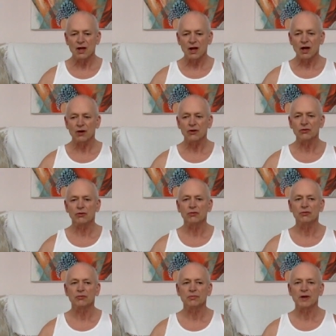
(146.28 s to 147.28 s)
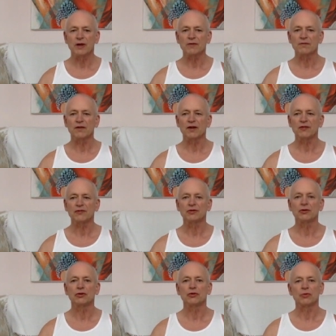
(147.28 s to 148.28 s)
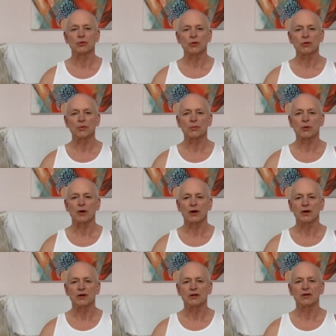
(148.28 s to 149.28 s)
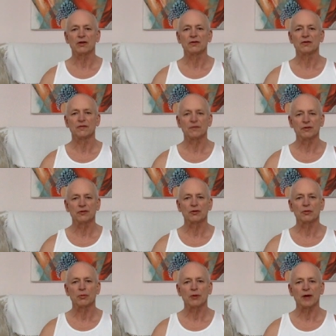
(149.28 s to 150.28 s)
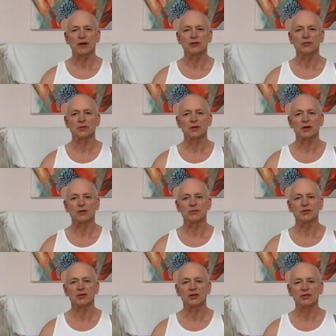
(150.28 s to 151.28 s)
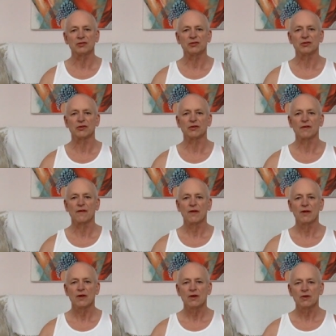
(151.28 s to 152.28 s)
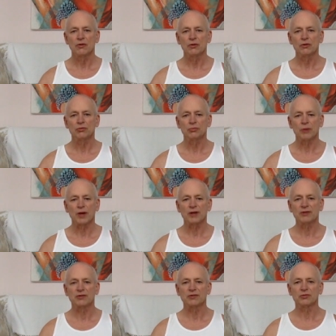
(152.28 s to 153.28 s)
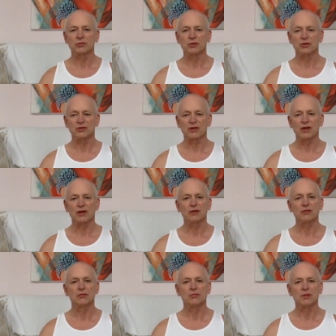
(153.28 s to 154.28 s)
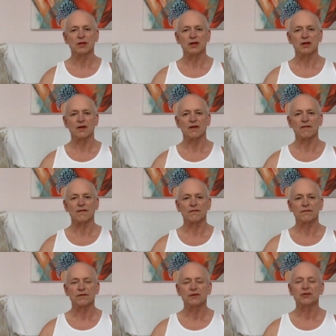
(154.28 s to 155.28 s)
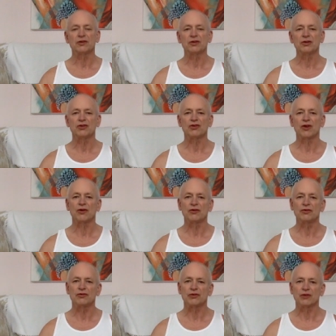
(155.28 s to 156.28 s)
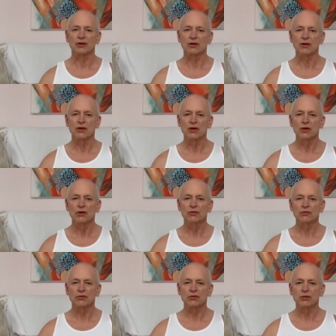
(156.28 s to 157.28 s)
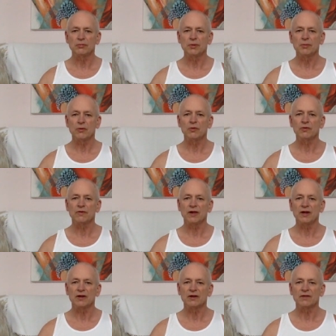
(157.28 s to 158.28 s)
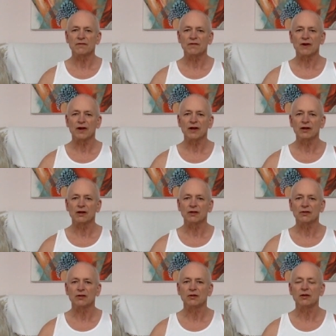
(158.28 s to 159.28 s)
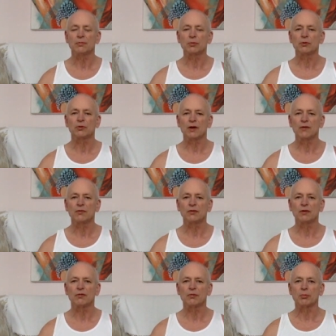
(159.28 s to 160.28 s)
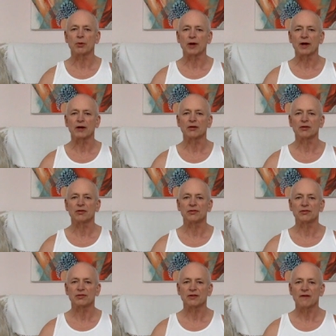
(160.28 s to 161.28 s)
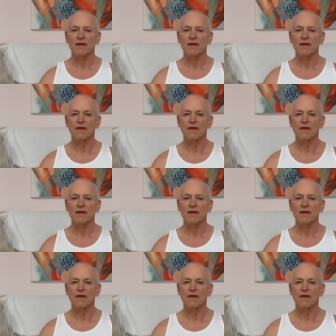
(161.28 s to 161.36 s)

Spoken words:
how to use, manifest, and control the prana, the physical practice becomes easier. Those practices were designed to be physically challenging so that you'd be motivated to find the deeper level of the practice.